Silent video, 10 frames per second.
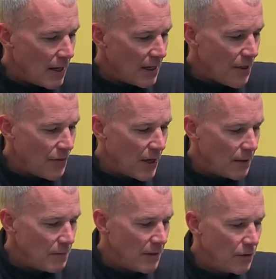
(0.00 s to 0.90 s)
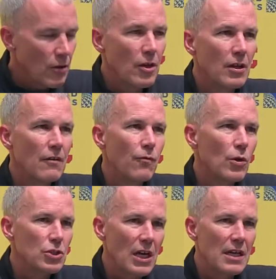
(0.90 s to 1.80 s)
And I thought, even though he only had
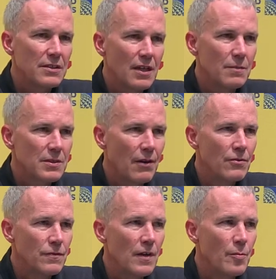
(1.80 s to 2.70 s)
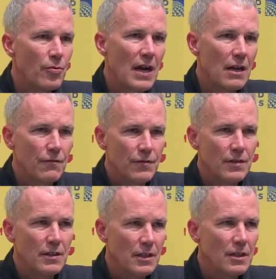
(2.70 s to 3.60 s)
4 shot attempts, I was very proud of
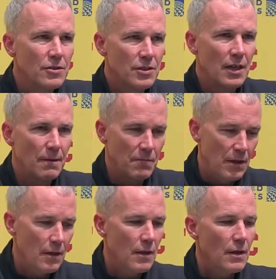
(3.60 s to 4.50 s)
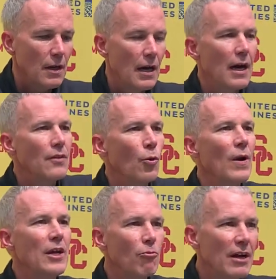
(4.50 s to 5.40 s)
his the
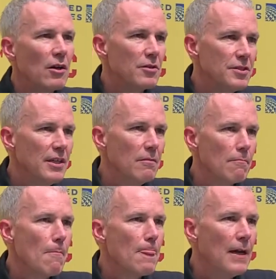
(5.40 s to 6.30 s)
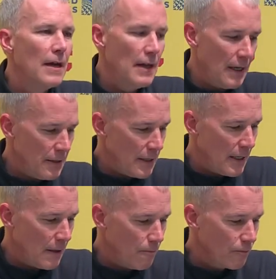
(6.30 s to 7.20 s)
way he ran our team,
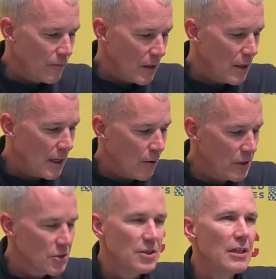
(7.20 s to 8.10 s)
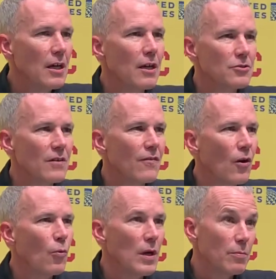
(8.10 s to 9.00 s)
and we just need some of
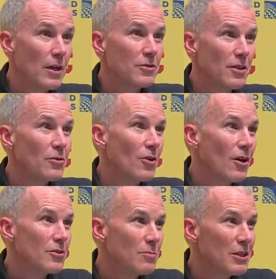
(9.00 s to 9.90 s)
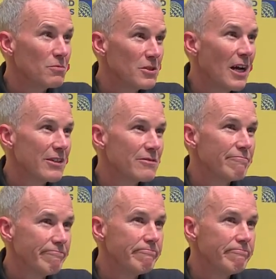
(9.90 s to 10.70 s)
our wing players and other guards to make some shots.